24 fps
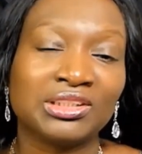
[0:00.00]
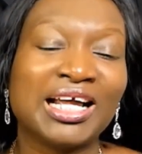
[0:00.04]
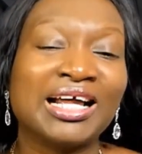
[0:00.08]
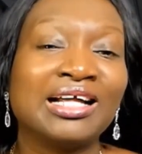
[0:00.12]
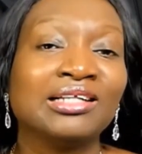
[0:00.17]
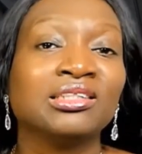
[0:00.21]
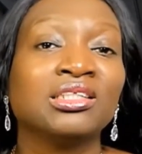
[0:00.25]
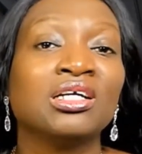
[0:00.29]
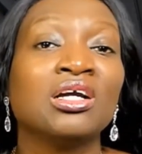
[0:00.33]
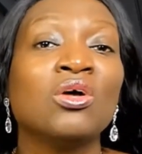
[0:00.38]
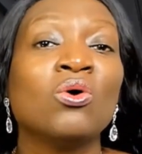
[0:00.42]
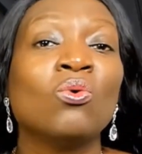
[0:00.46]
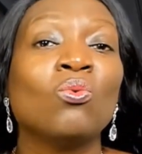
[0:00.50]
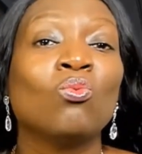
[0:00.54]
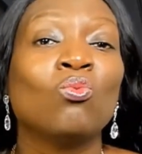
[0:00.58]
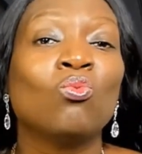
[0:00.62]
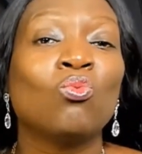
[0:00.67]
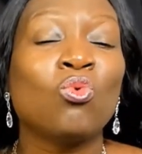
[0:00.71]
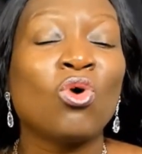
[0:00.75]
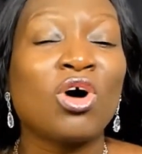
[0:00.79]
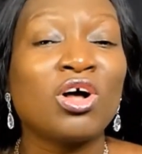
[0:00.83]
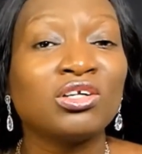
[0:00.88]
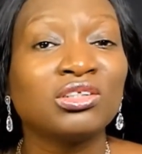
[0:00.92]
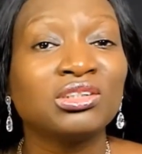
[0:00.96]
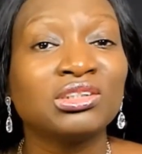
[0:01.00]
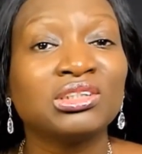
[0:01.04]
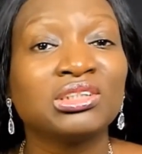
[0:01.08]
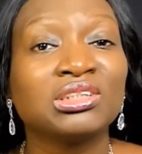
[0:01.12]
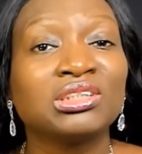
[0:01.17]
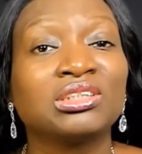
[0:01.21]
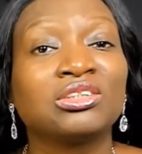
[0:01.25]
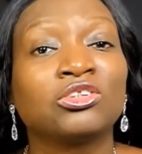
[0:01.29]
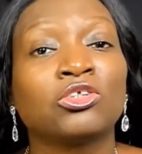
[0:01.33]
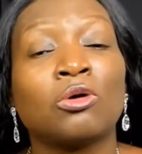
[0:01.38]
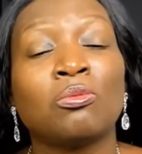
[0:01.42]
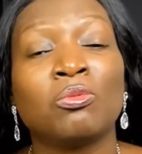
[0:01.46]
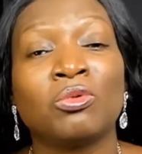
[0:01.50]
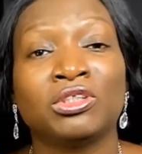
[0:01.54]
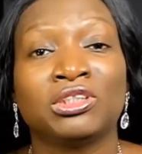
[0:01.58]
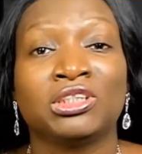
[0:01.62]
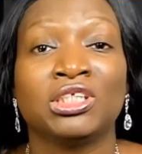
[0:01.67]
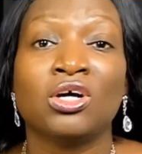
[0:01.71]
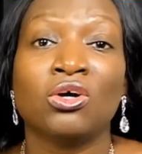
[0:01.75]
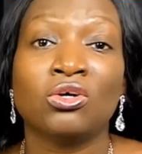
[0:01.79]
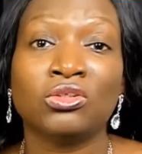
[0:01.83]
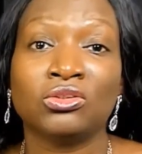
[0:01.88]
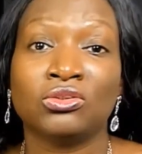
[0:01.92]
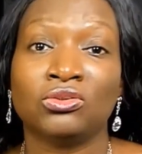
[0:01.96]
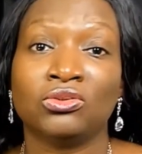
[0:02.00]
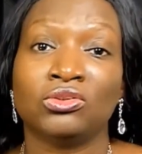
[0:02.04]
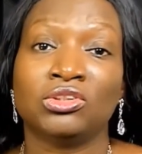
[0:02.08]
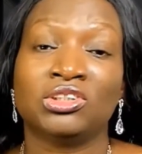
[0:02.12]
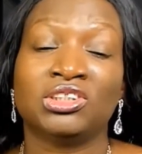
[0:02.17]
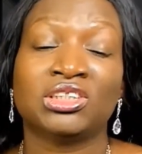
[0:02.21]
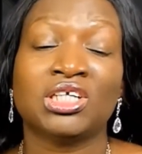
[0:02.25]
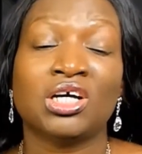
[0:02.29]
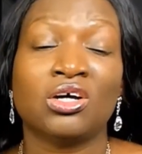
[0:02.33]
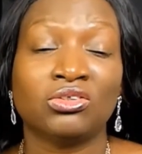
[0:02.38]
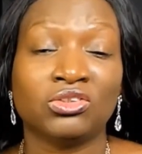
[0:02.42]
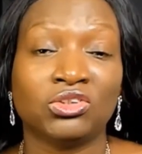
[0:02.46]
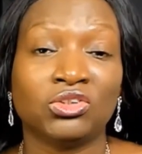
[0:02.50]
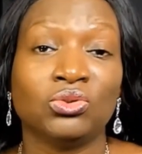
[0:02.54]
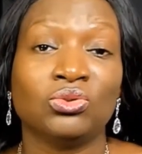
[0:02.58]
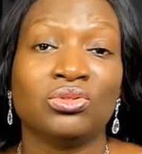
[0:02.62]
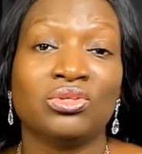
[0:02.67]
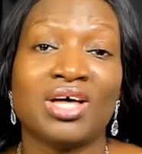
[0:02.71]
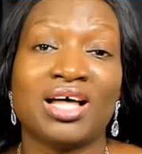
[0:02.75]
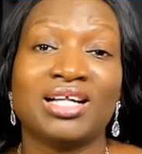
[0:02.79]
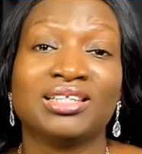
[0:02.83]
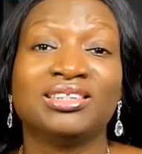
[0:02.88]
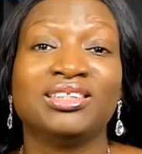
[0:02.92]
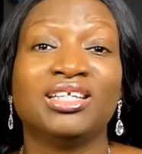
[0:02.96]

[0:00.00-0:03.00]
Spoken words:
And once someone tells you that they